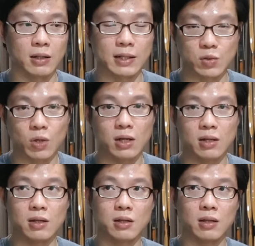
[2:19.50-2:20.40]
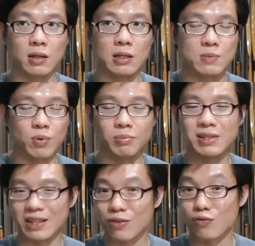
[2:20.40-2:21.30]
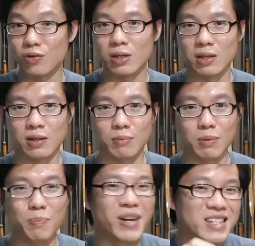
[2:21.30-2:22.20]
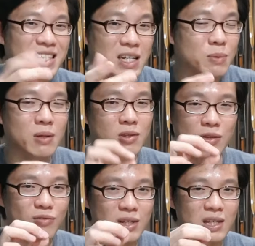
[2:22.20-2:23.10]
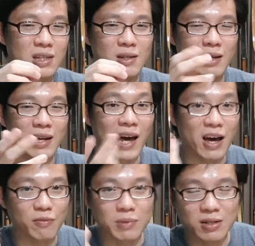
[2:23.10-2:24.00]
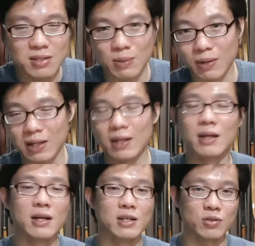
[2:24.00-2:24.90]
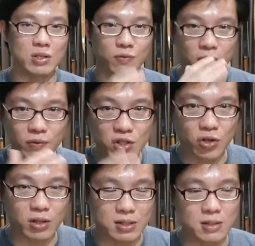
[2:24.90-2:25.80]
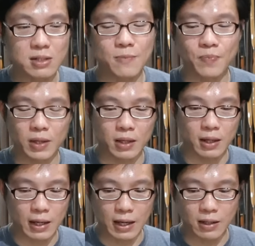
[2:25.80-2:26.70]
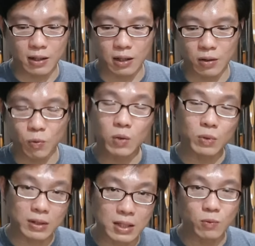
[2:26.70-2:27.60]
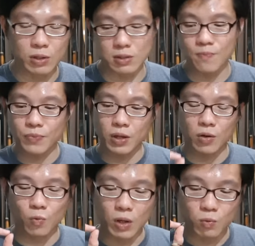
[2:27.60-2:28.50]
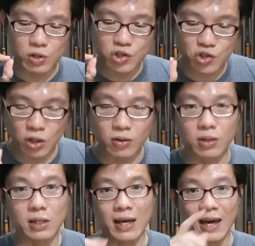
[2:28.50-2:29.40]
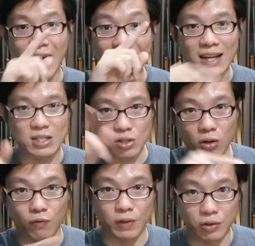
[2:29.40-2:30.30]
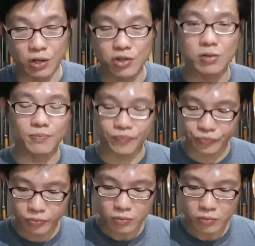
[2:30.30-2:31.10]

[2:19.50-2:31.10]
That's why it's probably like 3, maybe plus a little bit, 3.5 meters, something like that. So it's very short distance. And what we did was, when we shot the X configuration,